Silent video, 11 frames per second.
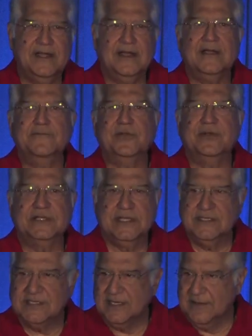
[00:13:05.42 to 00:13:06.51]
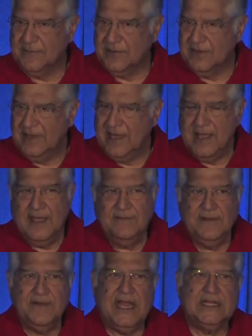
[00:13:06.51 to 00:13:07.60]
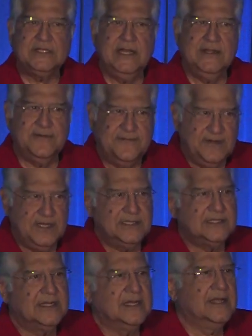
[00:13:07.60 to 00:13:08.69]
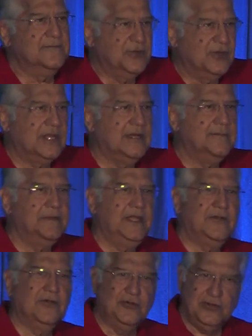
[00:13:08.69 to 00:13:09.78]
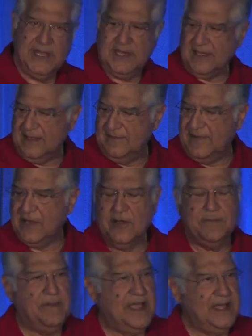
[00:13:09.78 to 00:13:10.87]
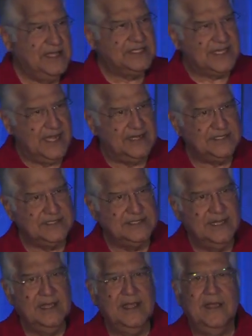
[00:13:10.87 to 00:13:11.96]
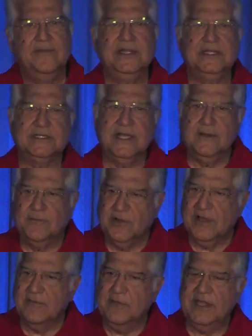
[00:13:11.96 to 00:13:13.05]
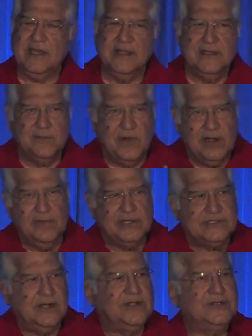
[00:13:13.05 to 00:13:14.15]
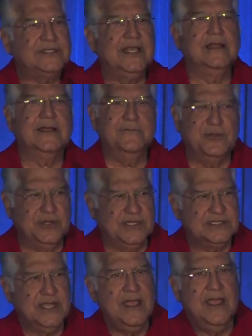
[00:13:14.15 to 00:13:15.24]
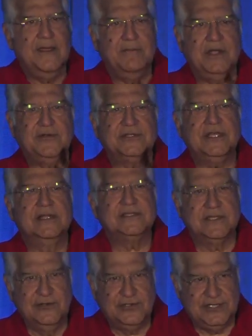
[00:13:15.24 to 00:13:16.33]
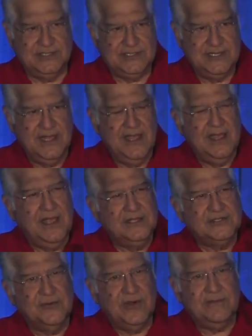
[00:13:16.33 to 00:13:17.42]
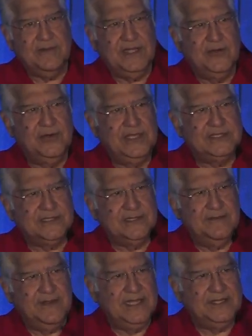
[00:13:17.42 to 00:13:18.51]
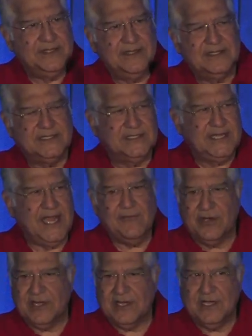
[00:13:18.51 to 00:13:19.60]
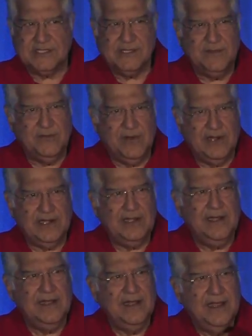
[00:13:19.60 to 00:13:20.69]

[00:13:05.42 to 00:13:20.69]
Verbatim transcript: our computers in Singapore. We were actually the first computer company to do that. We got pioneer status with the Singapore government, and the model was not to sell computers, but to sell solutions. So what we do is we check what the customer wanted.